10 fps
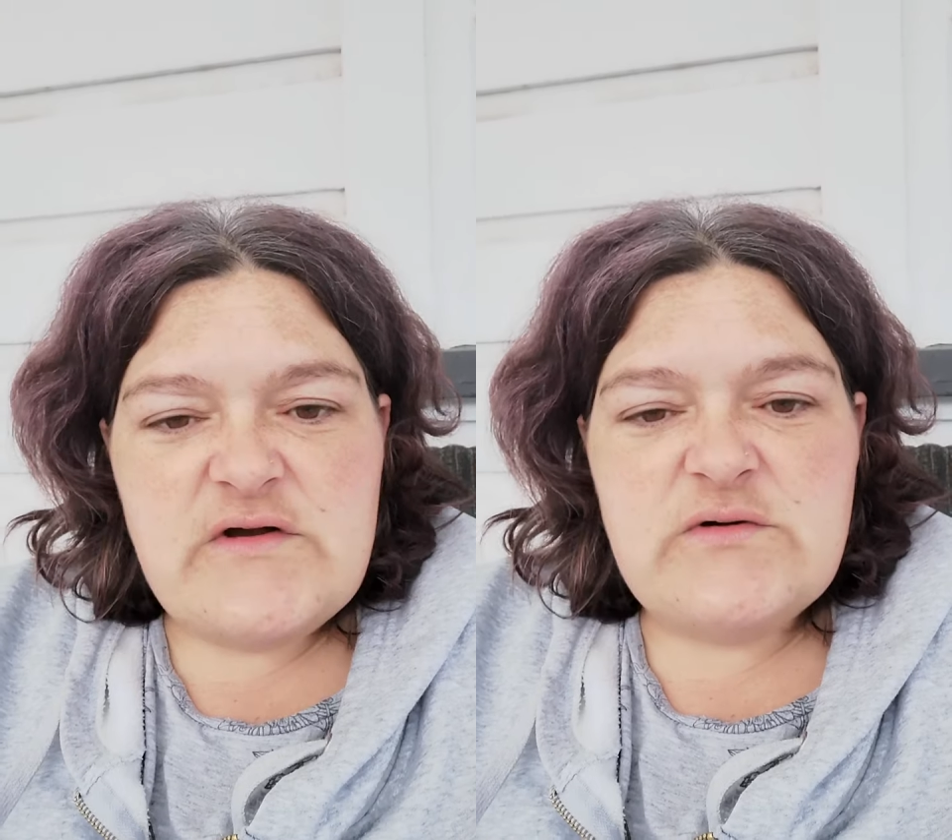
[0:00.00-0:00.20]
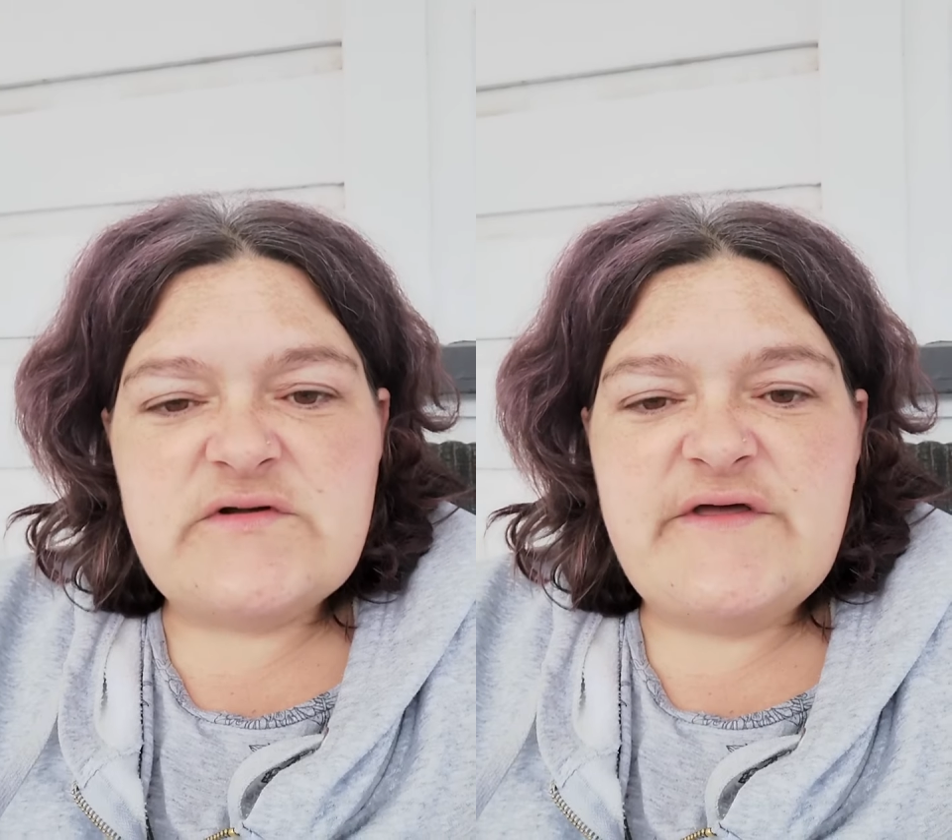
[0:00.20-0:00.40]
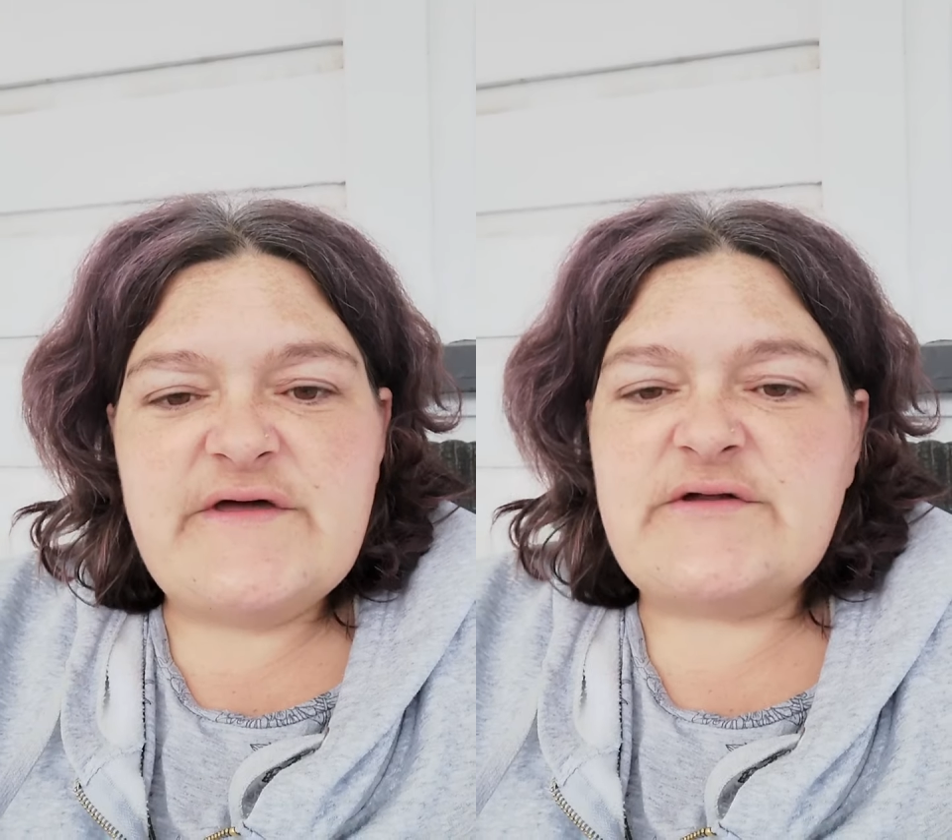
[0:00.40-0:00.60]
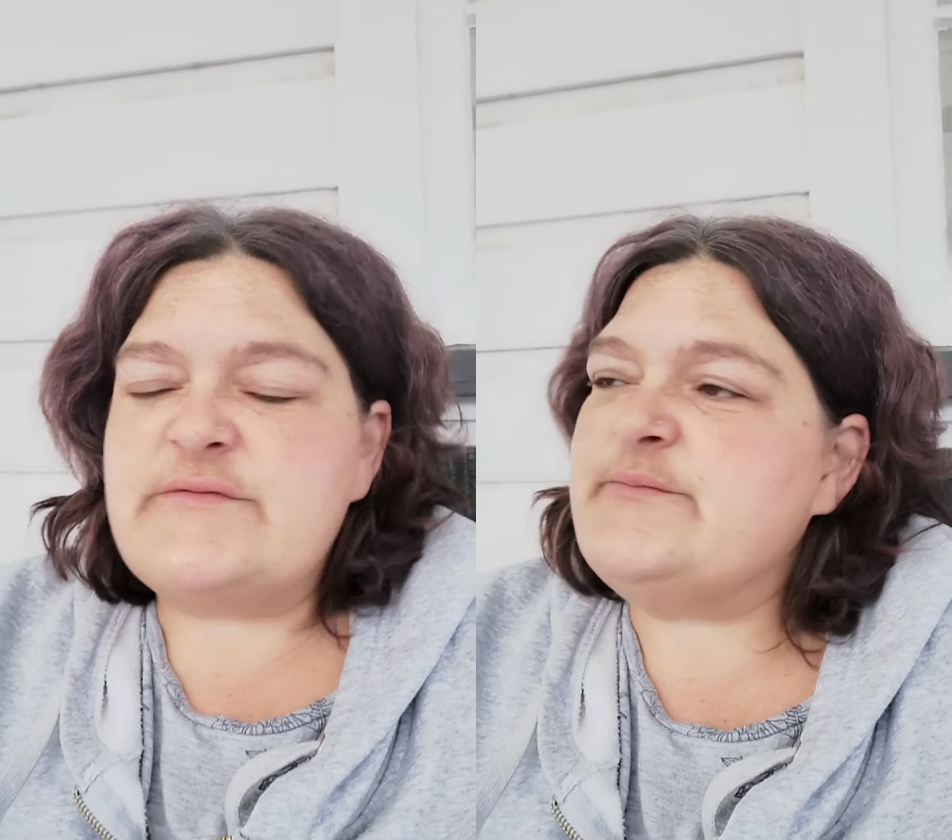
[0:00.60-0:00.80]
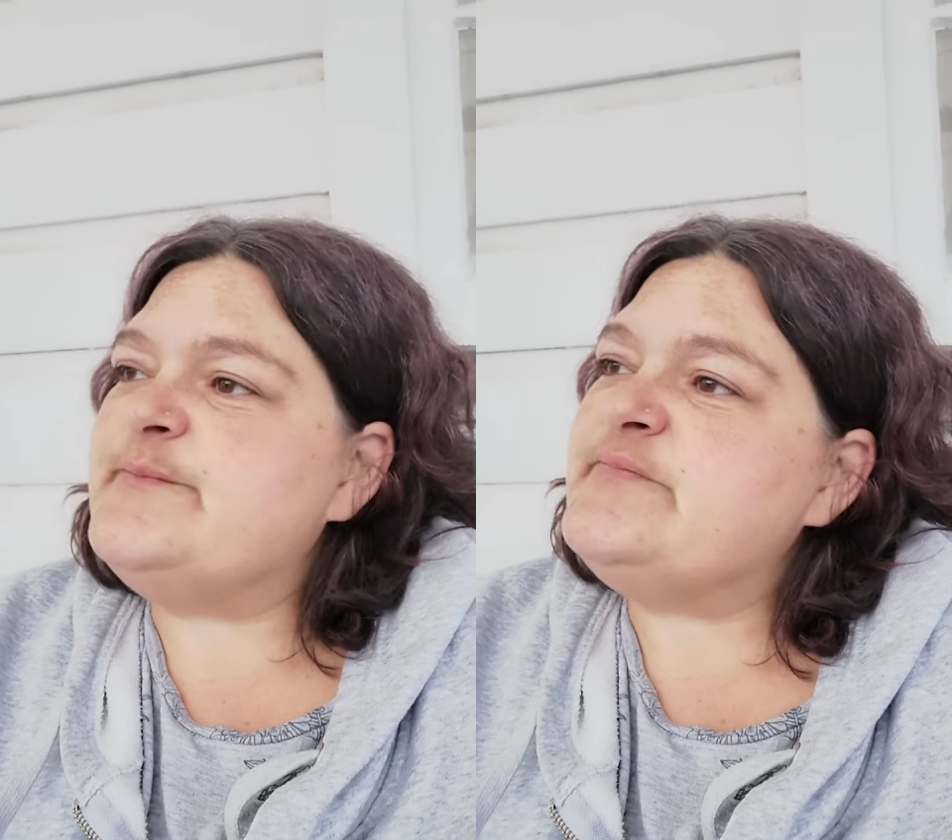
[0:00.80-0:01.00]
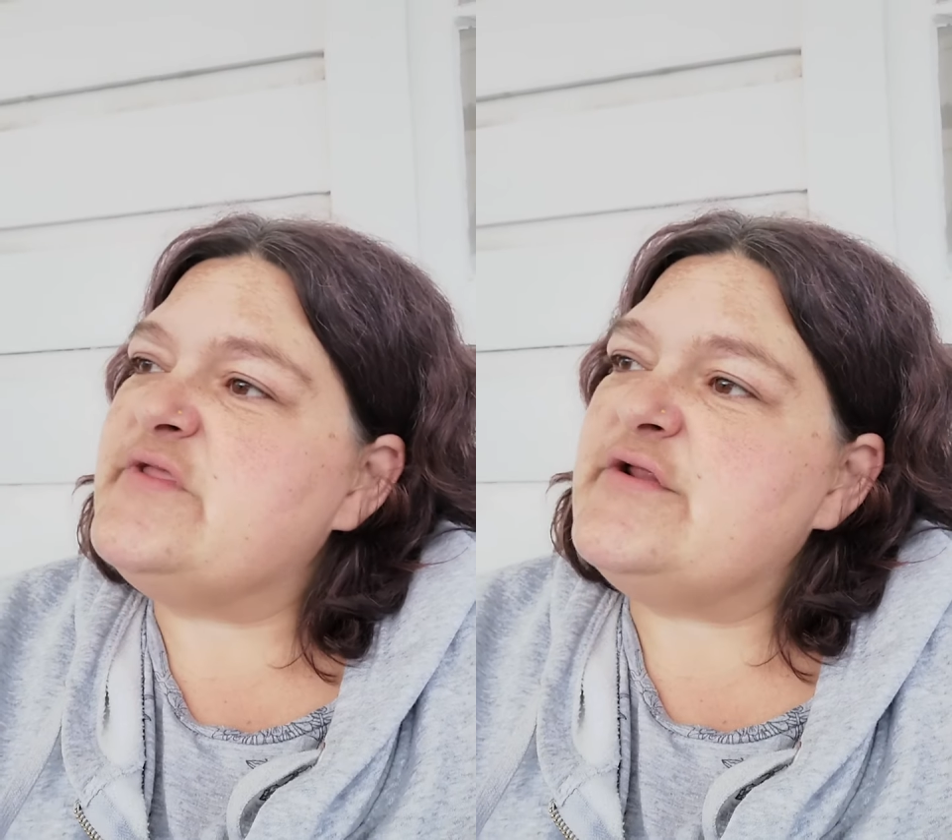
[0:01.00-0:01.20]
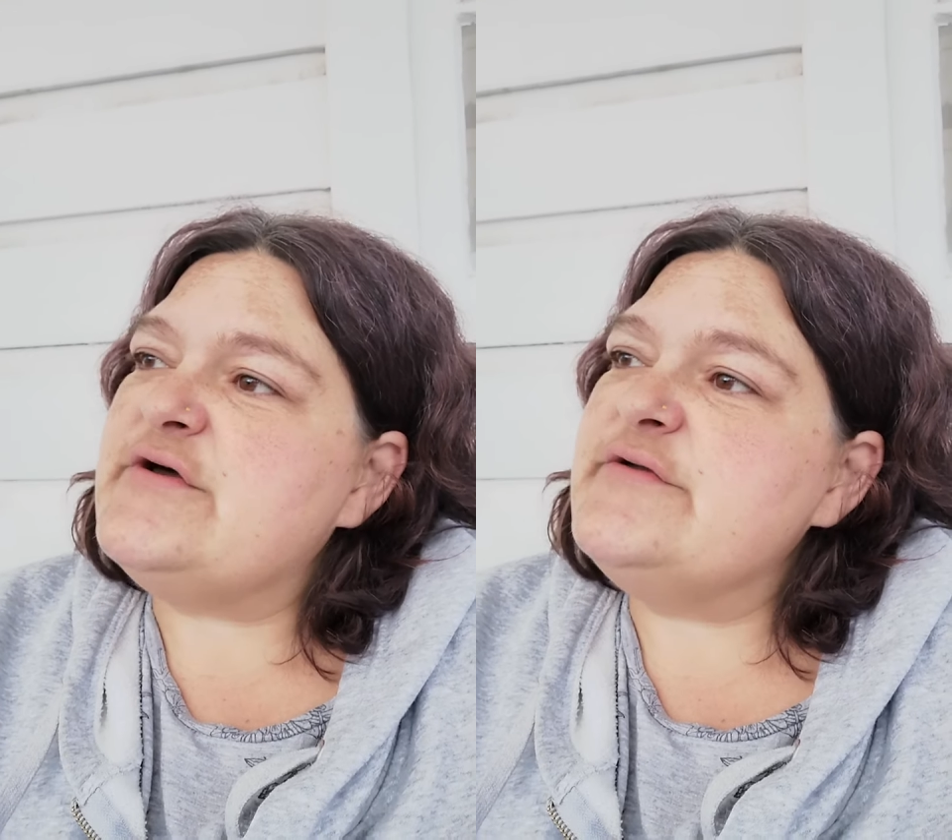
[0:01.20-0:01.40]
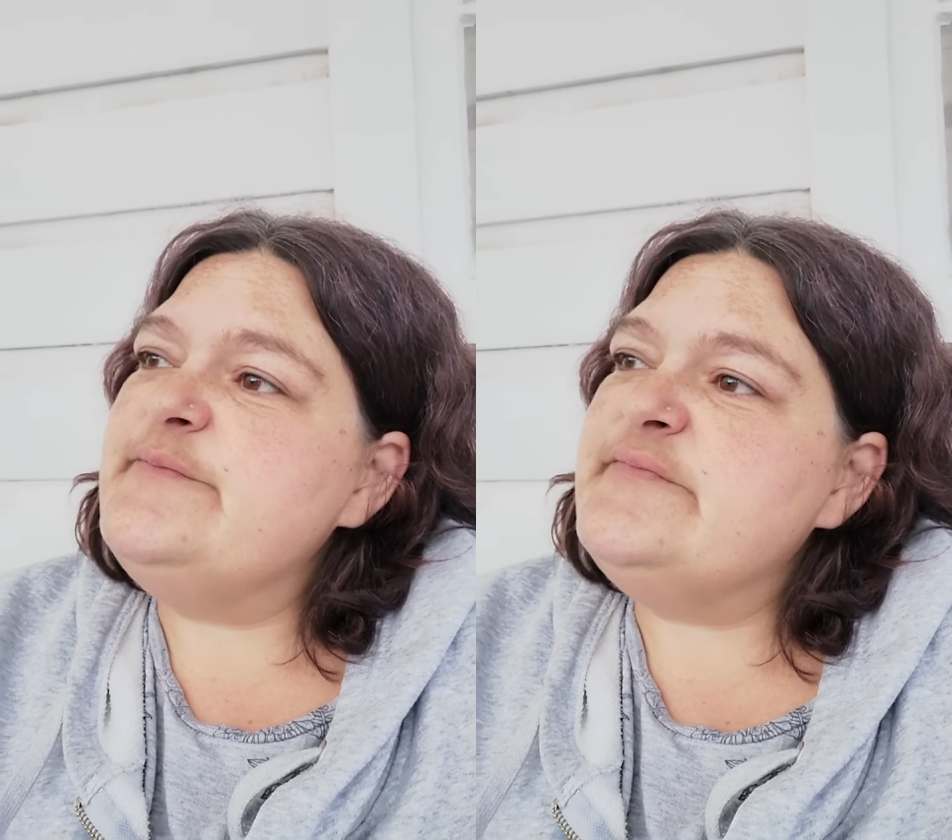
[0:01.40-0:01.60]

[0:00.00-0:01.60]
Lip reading: the lockdown. You know,